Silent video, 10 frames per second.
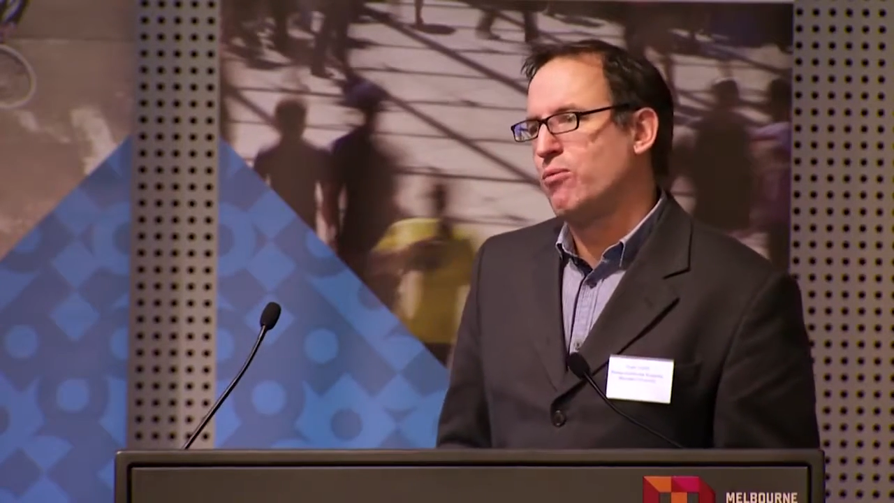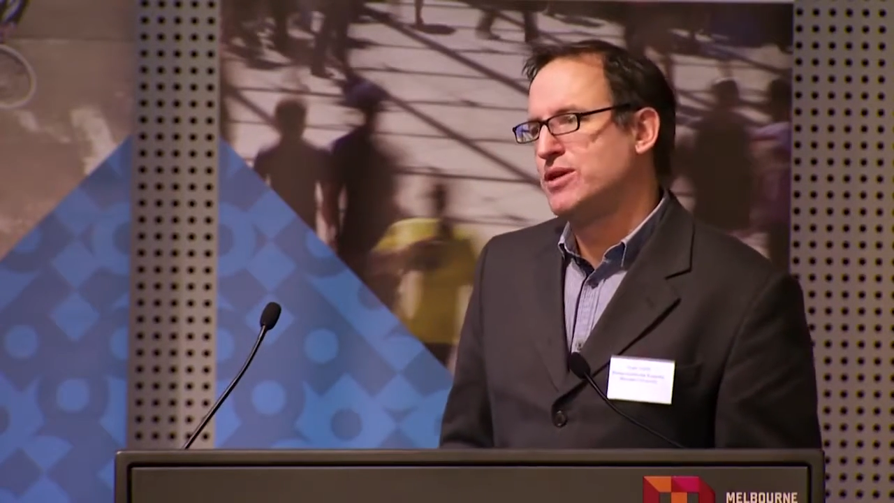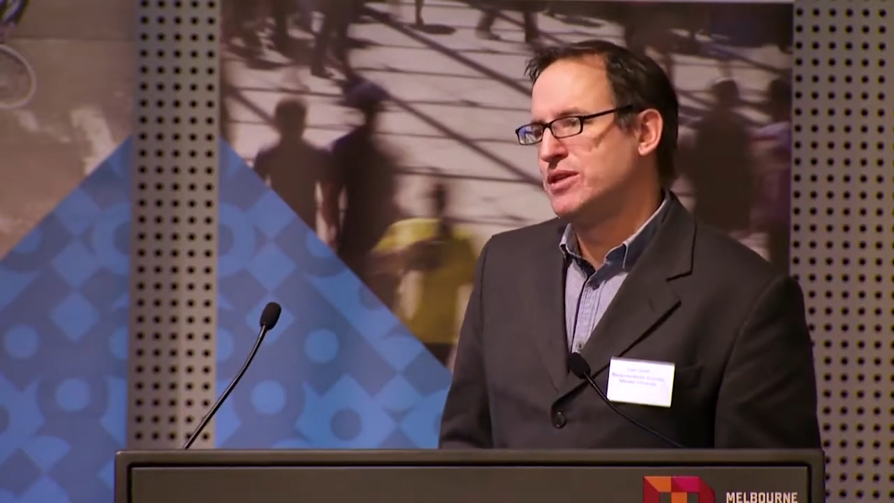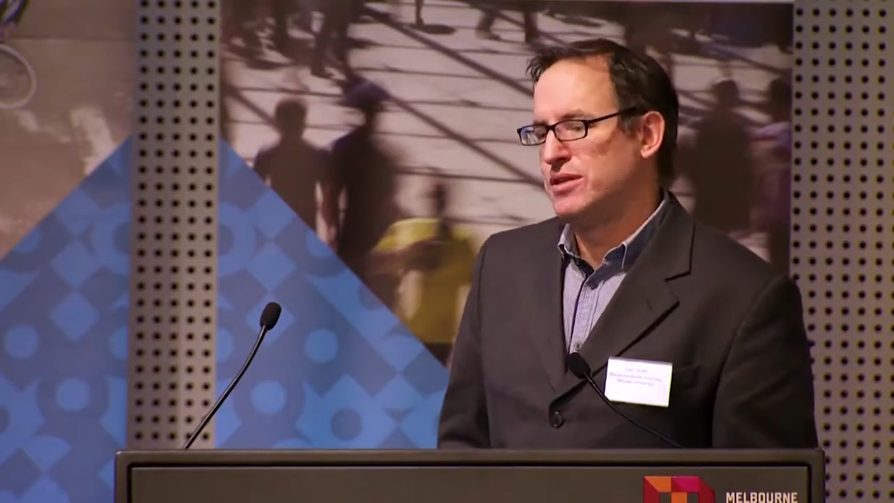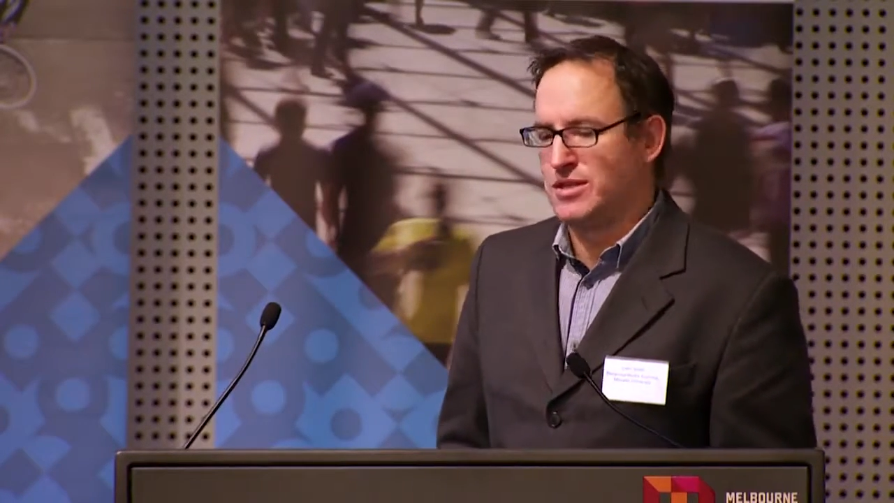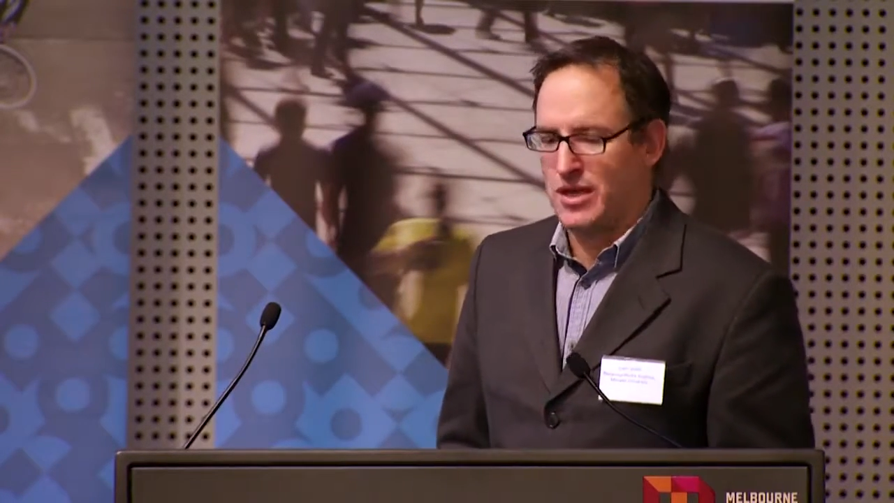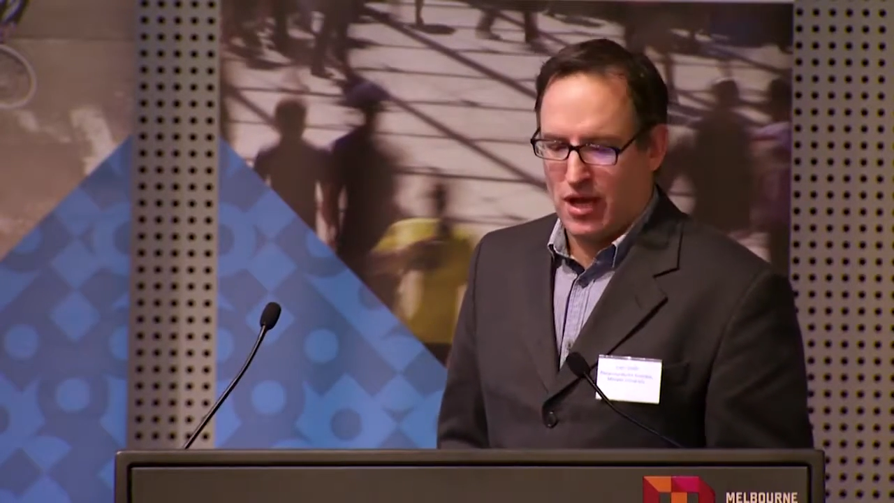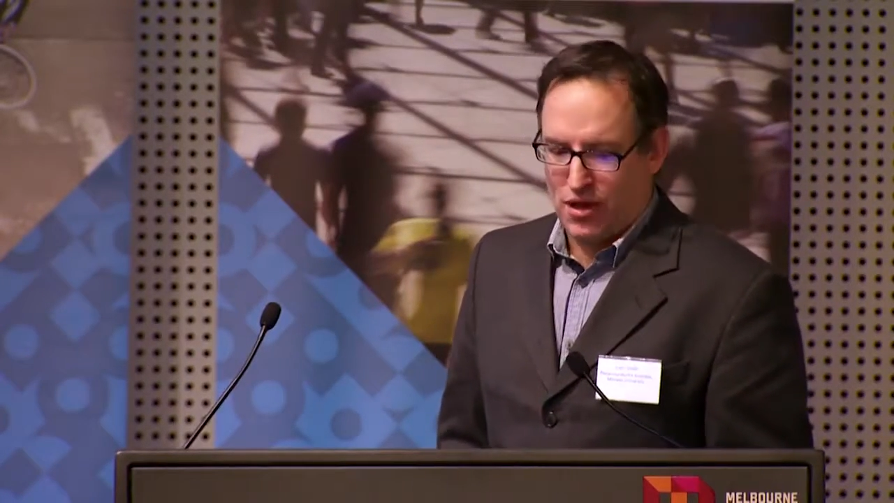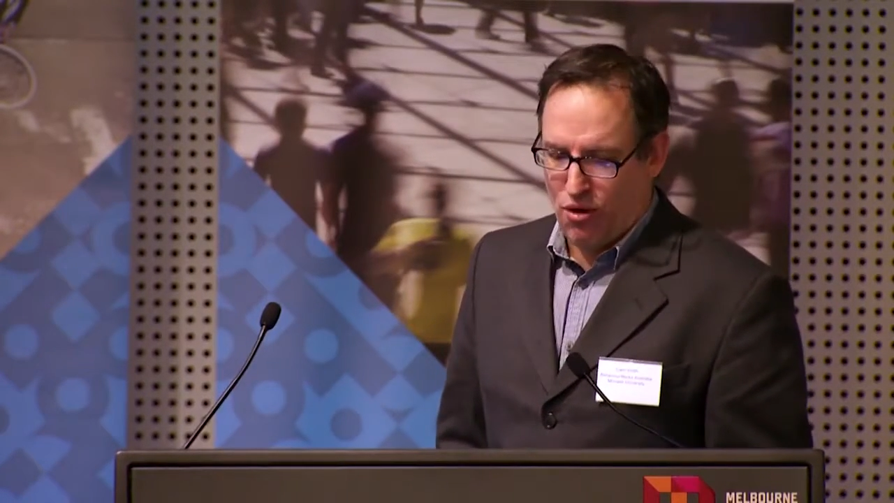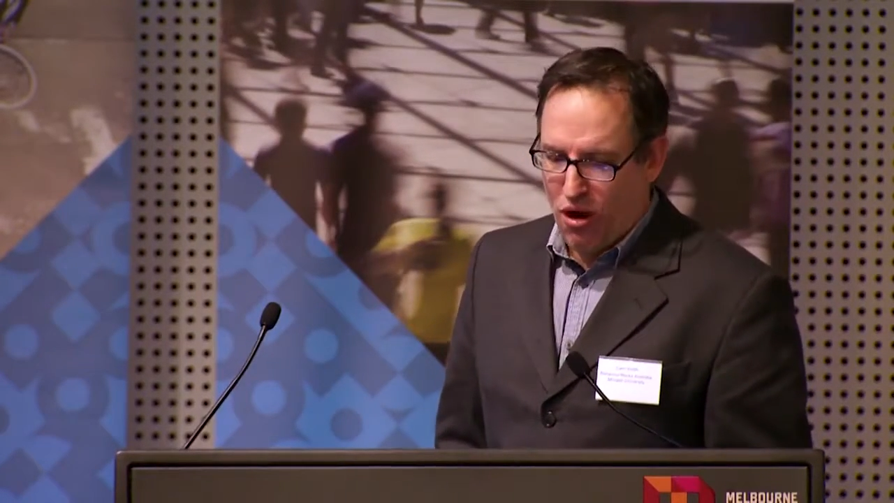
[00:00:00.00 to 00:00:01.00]
which is
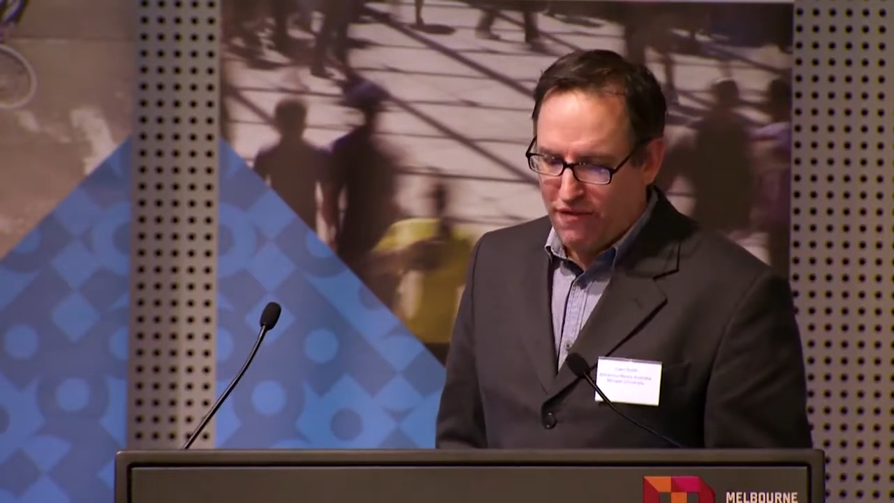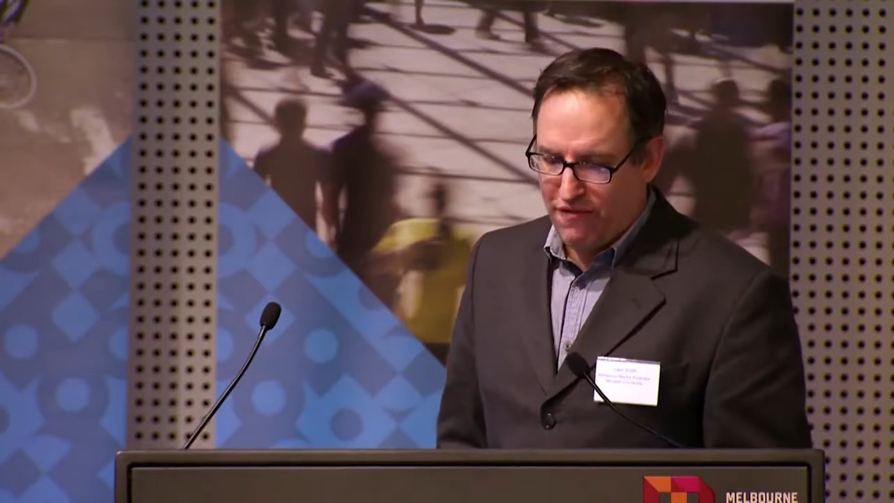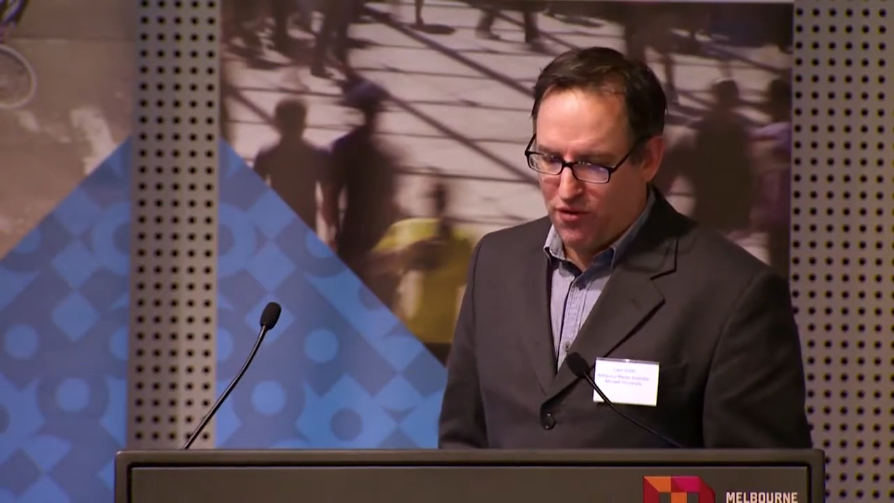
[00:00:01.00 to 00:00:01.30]
not